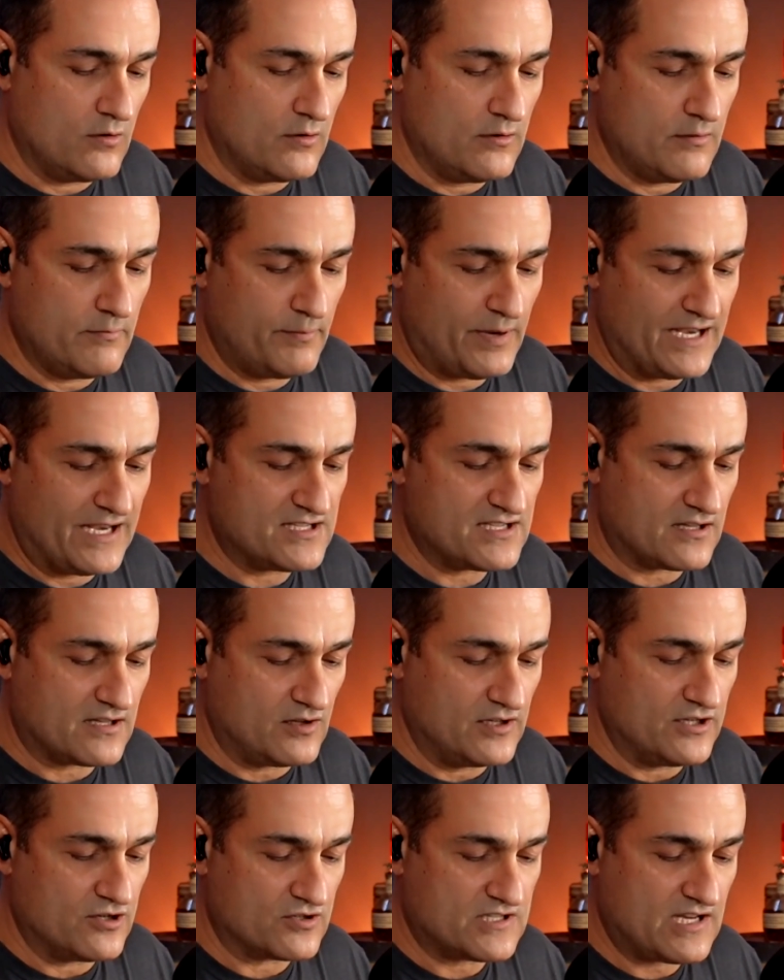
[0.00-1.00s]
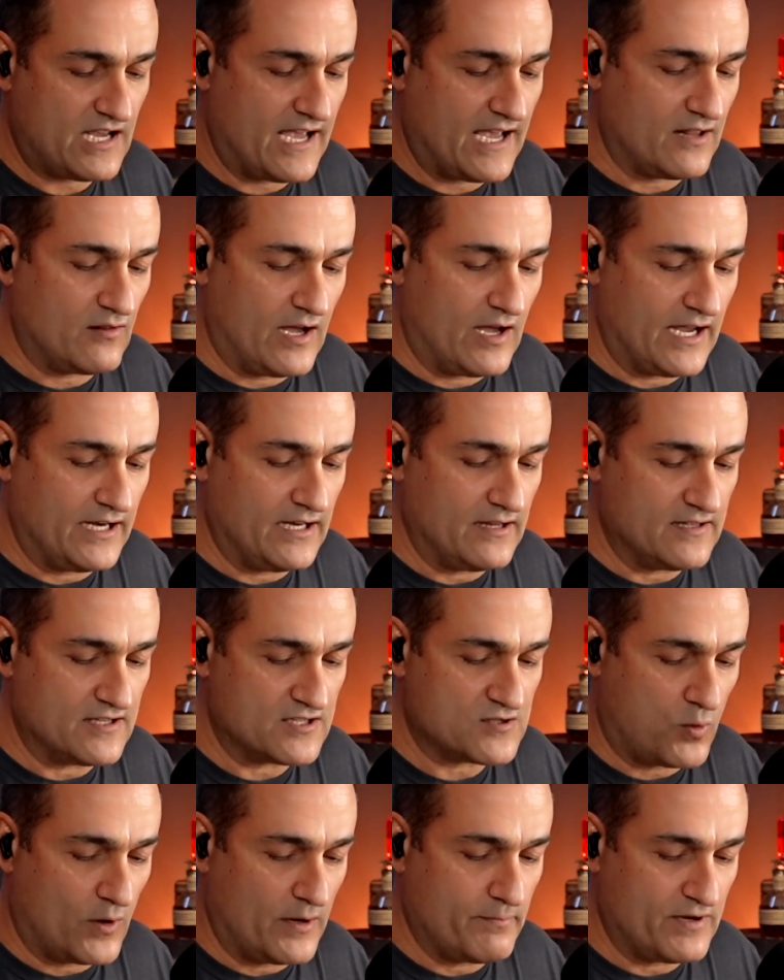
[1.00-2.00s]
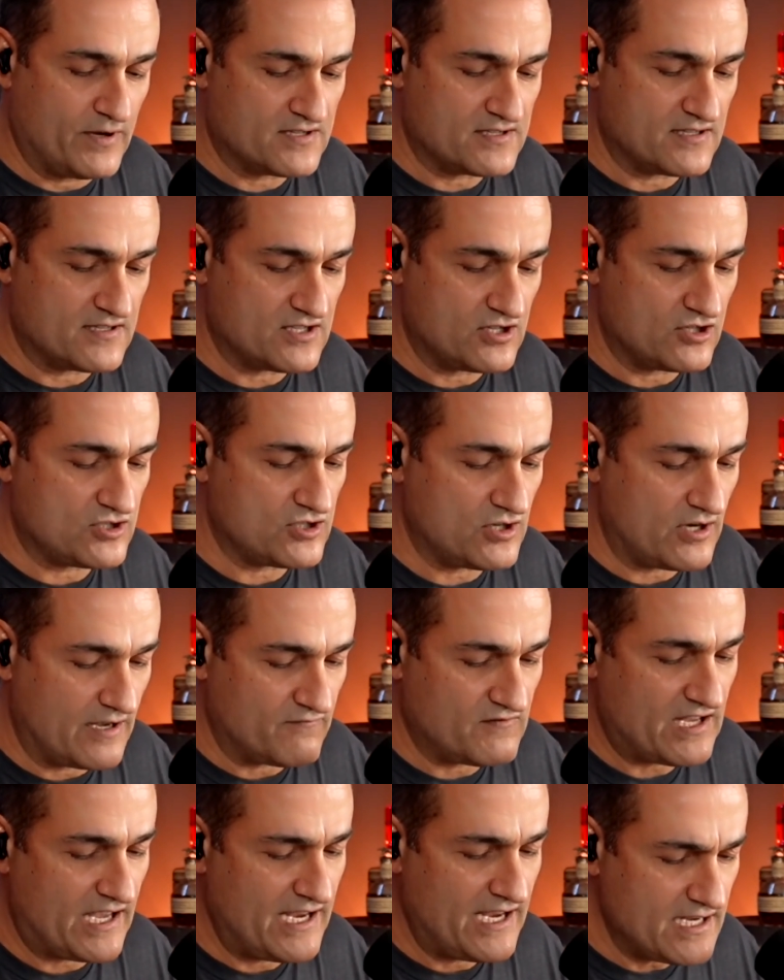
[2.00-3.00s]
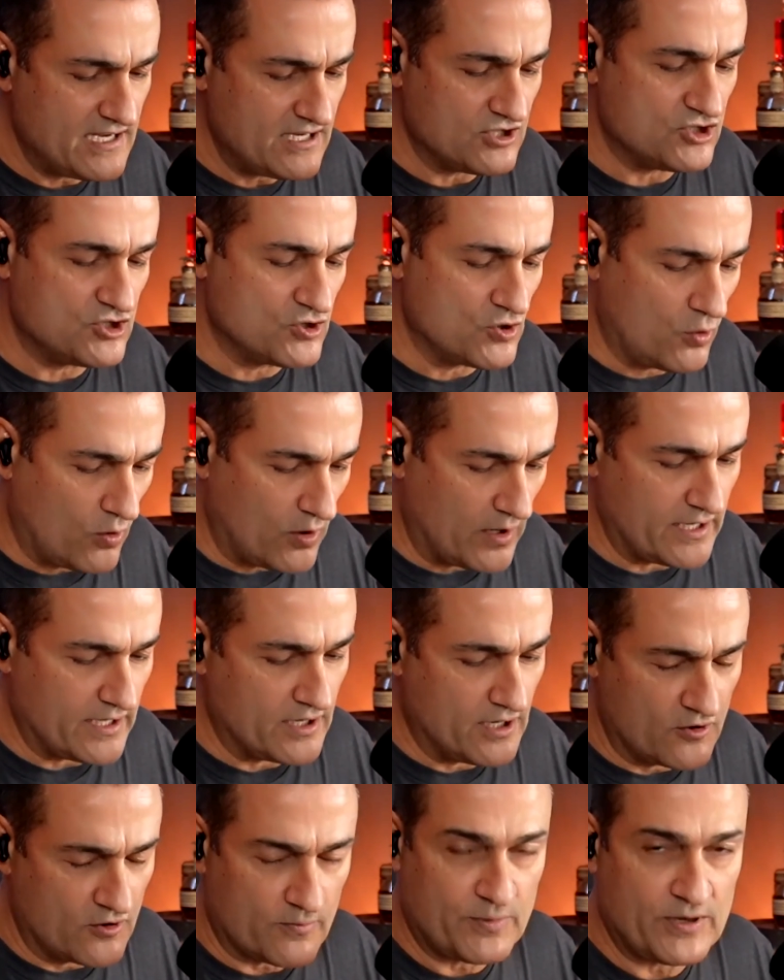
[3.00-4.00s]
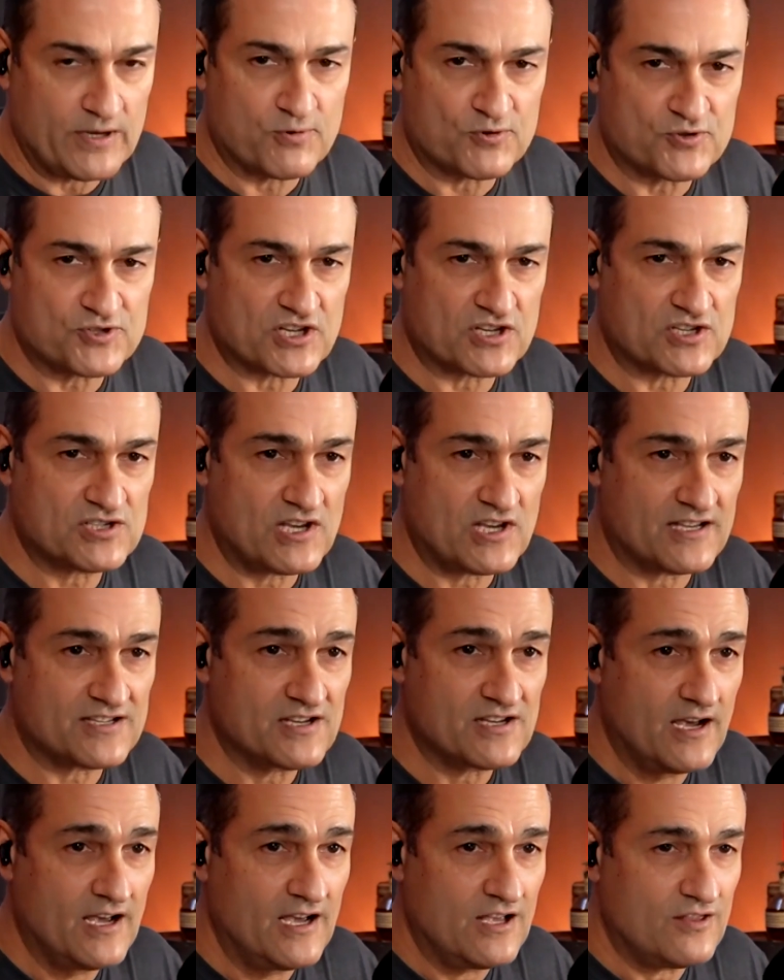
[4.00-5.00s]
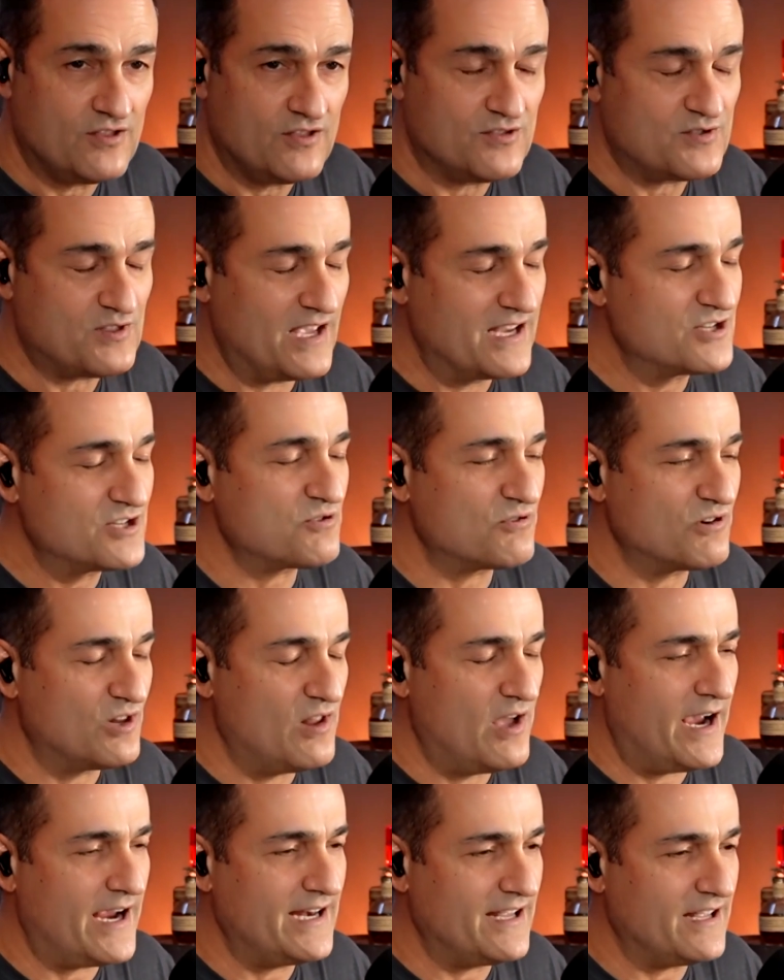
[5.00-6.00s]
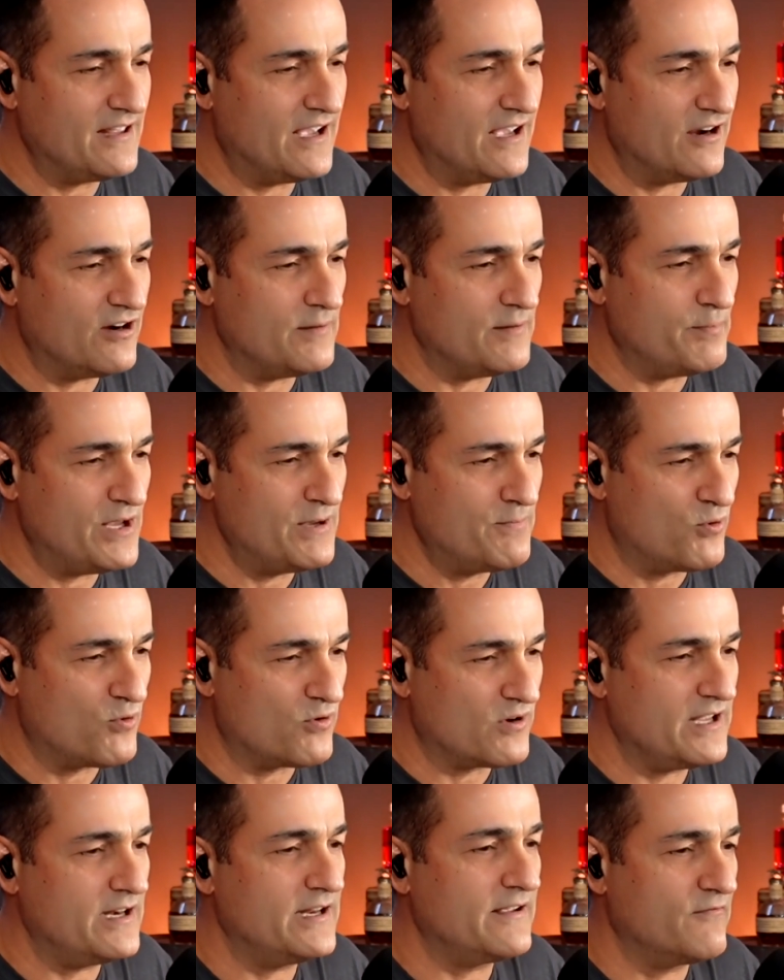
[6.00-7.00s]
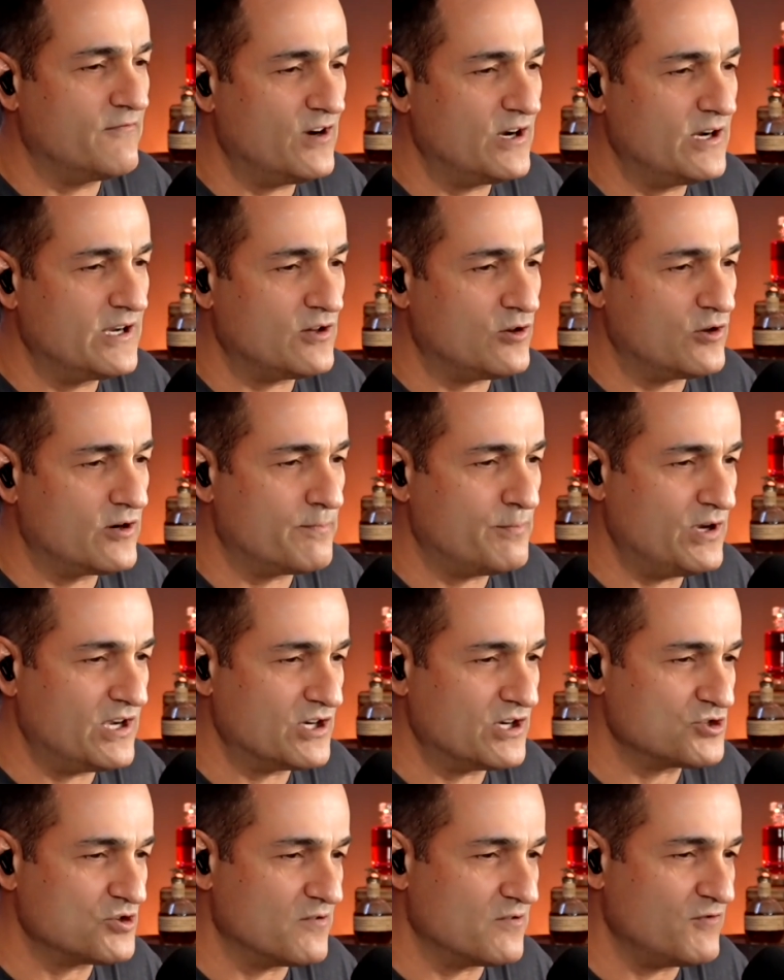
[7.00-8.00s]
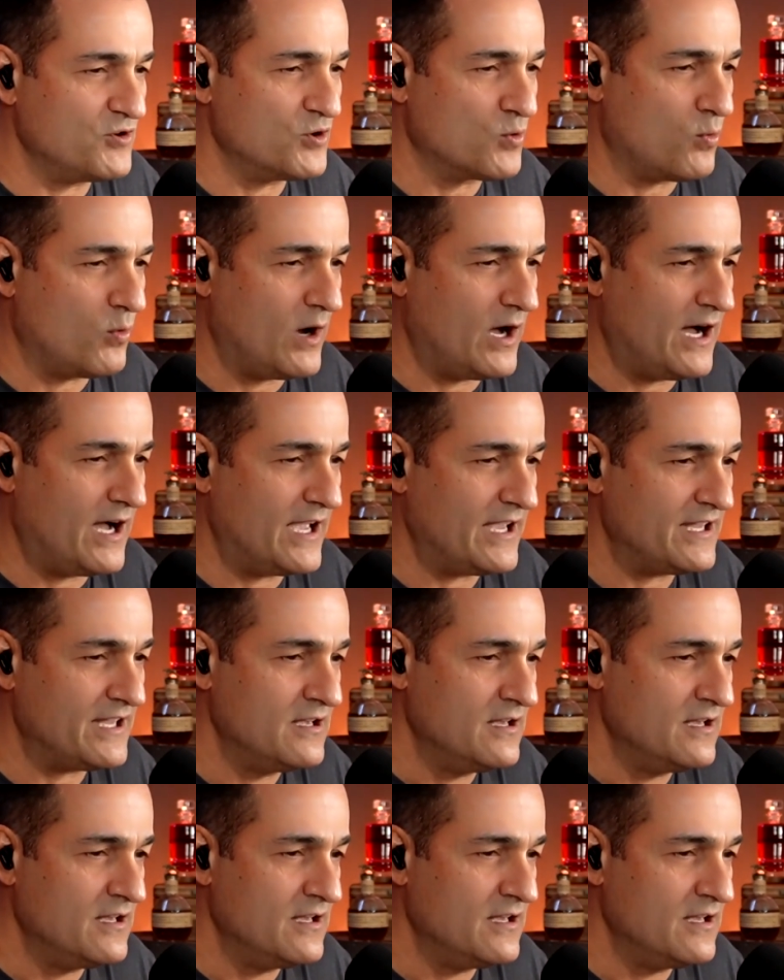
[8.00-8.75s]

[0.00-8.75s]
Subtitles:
basically your tagline in this one business that you have, taking joy in other people's success, things are aligning there and people are getting a very clear picture of your why,